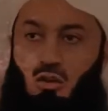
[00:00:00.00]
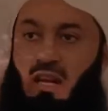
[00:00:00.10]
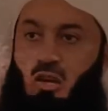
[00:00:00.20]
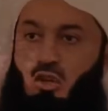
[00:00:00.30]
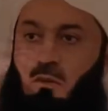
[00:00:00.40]
You
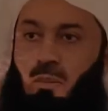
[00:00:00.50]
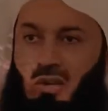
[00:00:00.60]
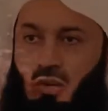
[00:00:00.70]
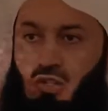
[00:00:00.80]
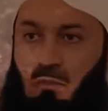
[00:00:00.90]
might lose
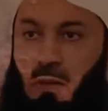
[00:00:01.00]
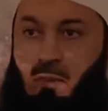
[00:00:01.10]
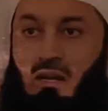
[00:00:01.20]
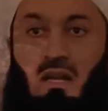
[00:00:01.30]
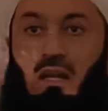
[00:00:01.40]
produce.
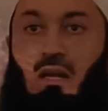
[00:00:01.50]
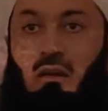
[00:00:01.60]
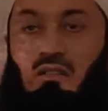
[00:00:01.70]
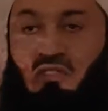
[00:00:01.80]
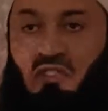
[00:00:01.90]
People
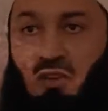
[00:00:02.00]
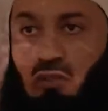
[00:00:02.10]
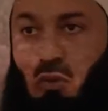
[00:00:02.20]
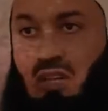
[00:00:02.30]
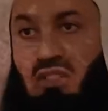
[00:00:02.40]
suffer
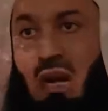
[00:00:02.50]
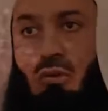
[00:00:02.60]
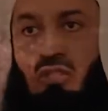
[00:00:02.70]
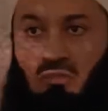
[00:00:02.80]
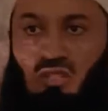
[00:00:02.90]
through the
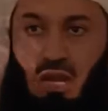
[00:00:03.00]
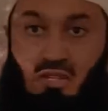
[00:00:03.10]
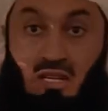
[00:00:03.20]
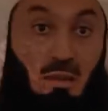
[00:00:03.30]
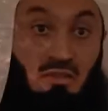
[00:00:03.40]
drought
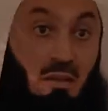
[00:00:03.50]
sometimes. And